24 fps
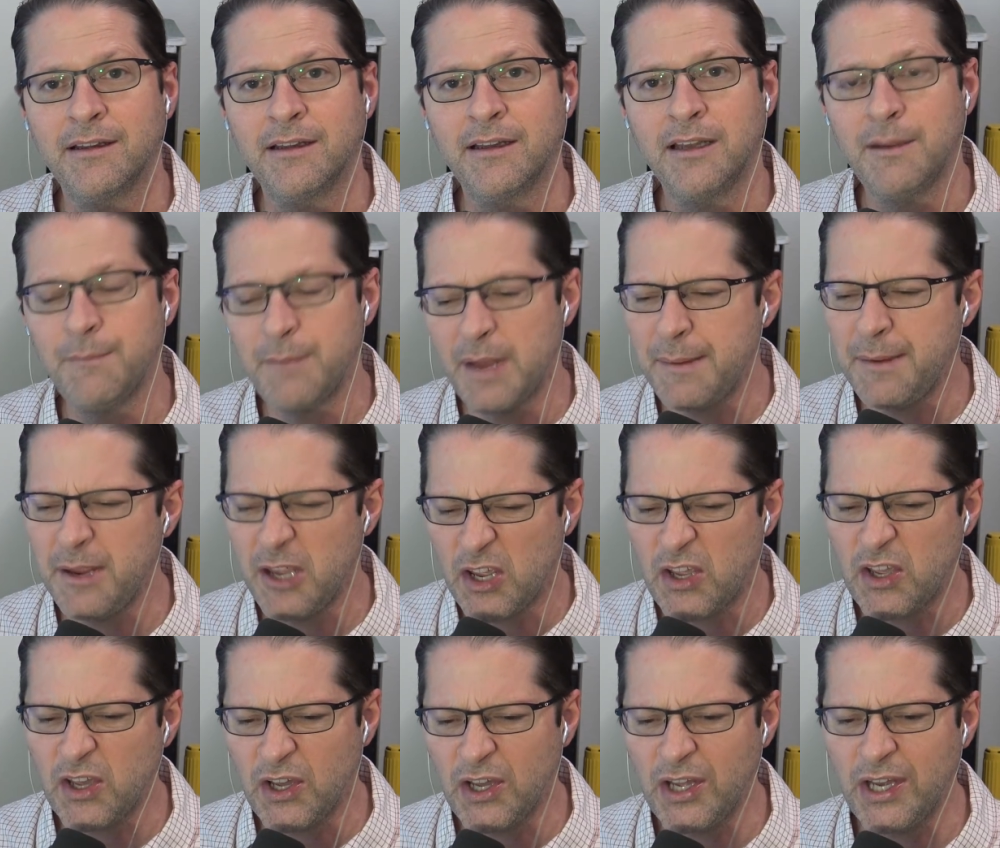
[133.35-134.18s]
And maybe a
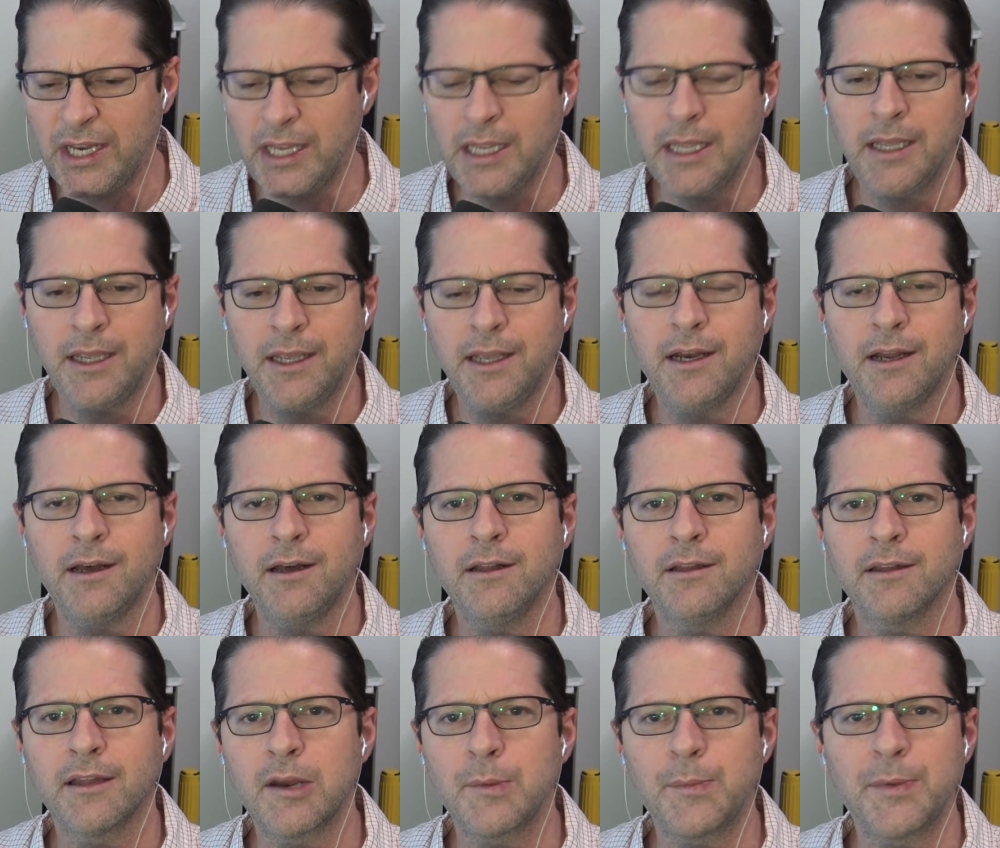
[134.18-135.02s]
good, a
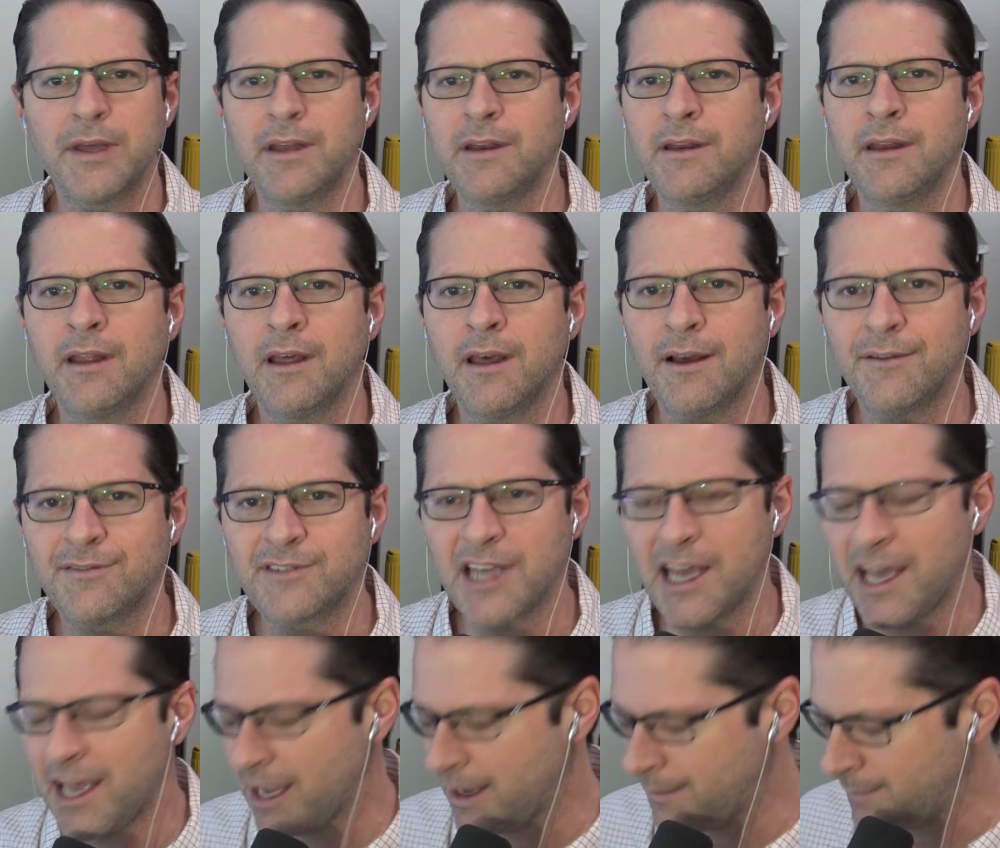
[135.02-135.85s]
little bit of
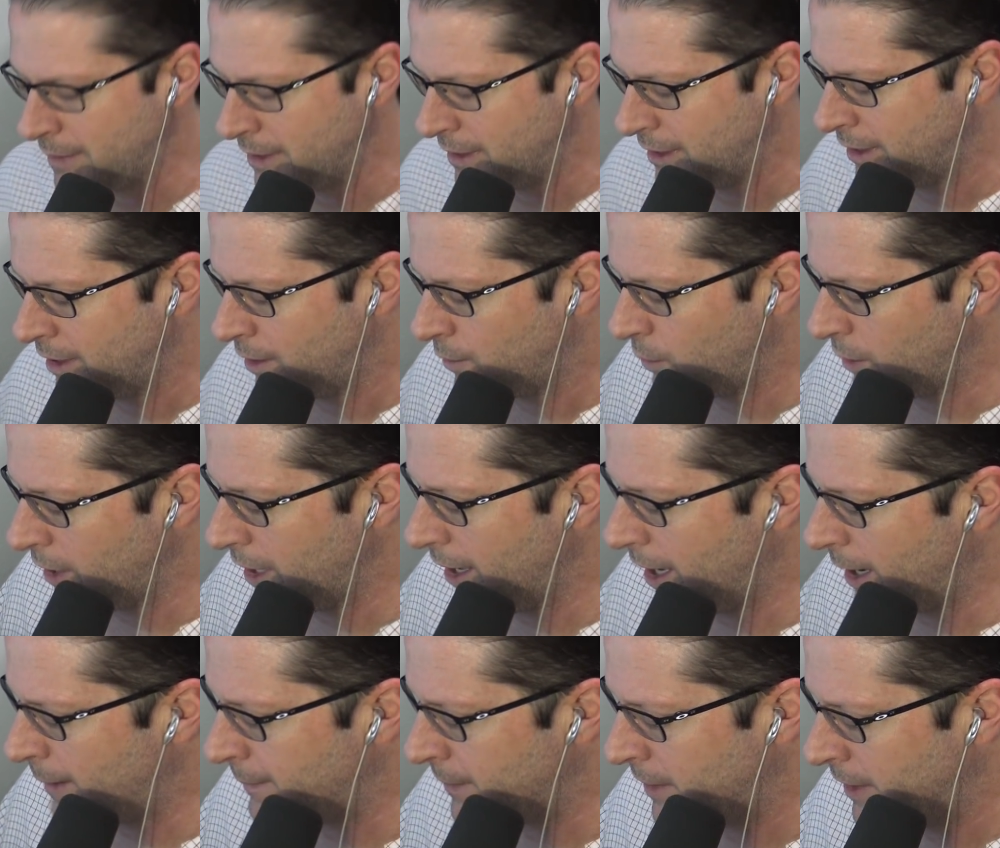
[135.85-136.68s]
time will
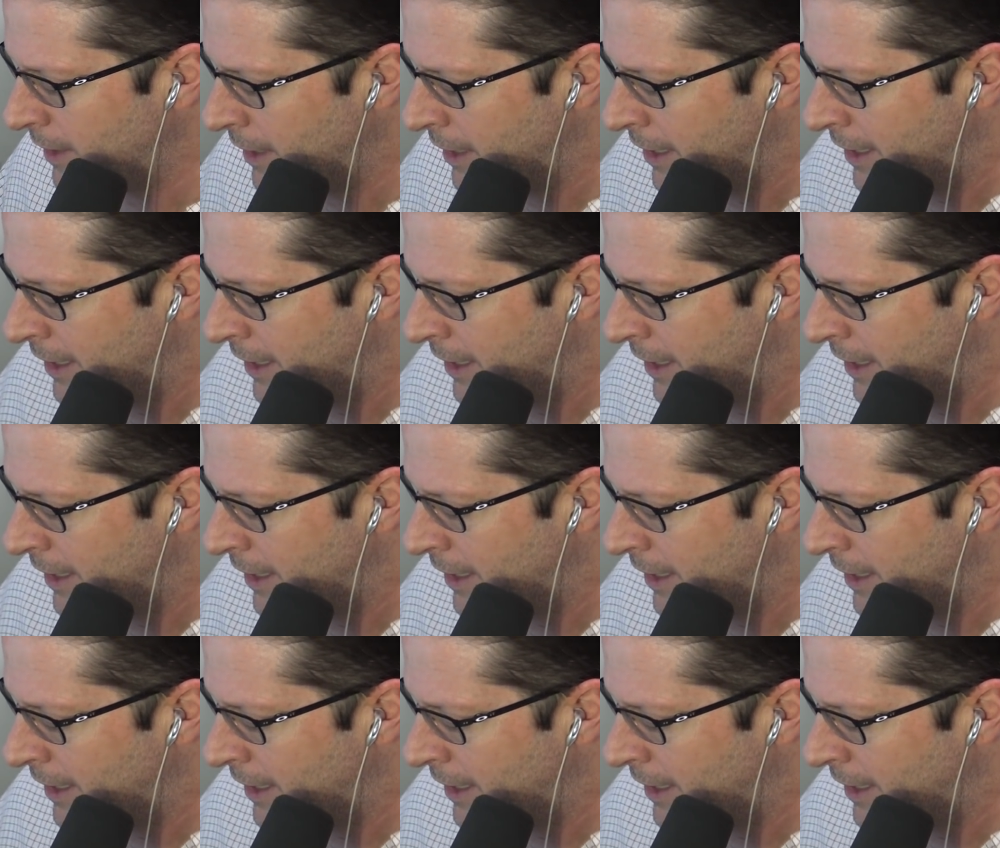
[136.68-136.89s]
help.